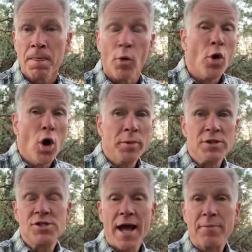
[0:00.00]

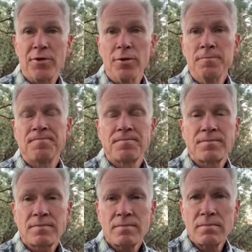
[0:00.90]
Romans chapter
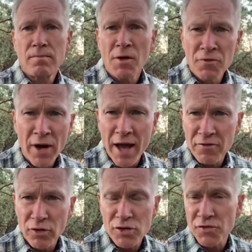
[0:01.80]
5,
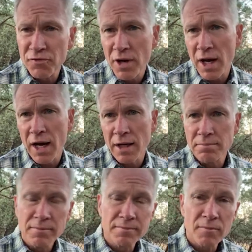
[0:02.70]
verse um,